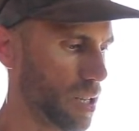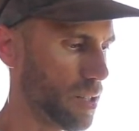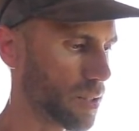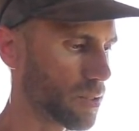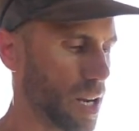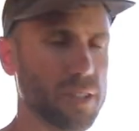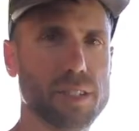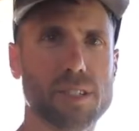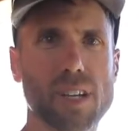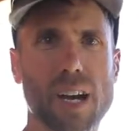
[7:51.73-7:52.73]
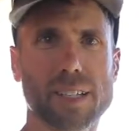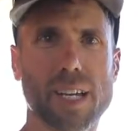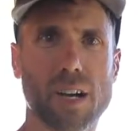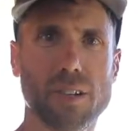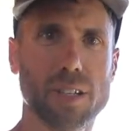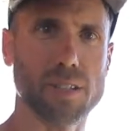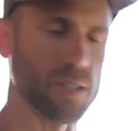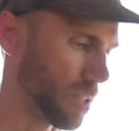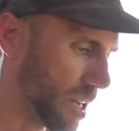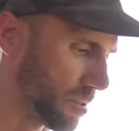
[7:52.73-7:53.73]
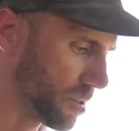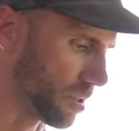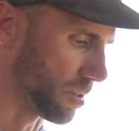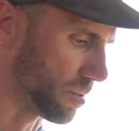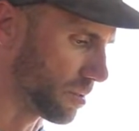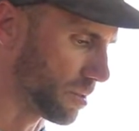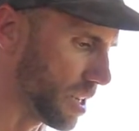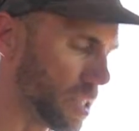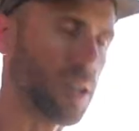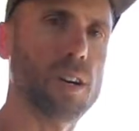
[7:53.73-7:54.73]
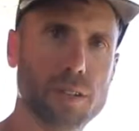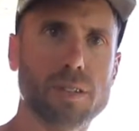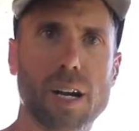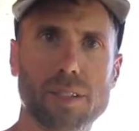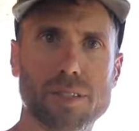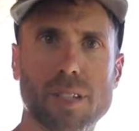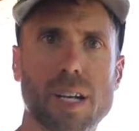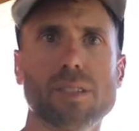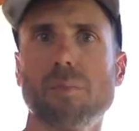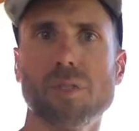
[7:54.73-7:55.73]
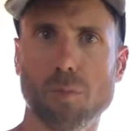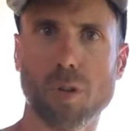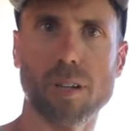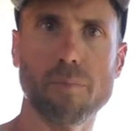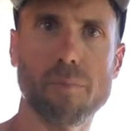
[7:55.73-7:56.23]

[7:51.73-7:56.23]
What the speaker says: The ground is not counted. You're allowed to take all the grounds and count them as one.